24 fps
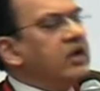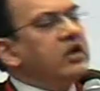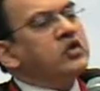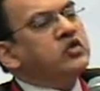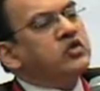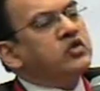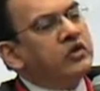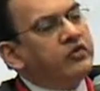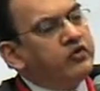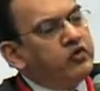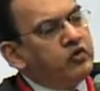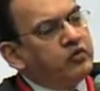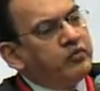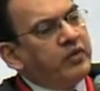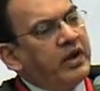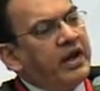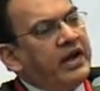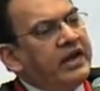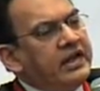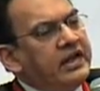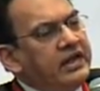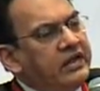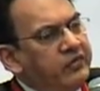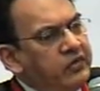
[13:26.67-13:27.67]
So if you
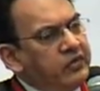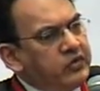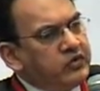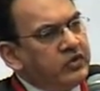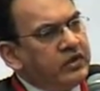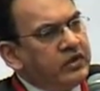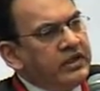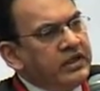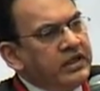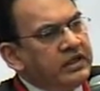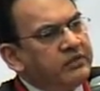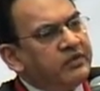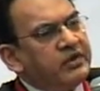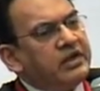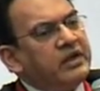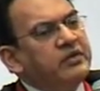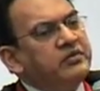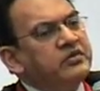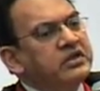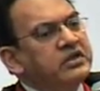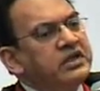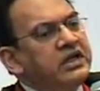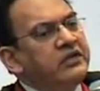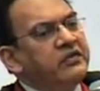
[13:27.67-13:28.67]
buy individually, it
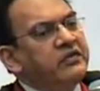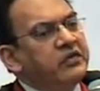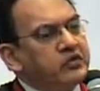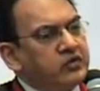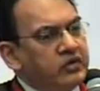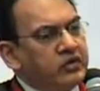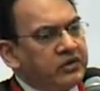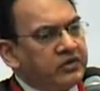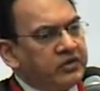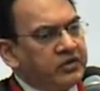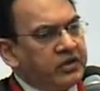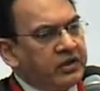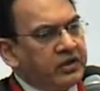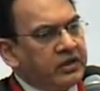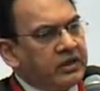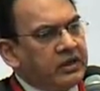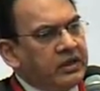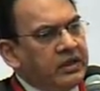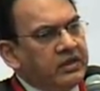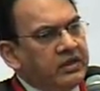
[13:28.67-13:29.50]
becomes an individual thing.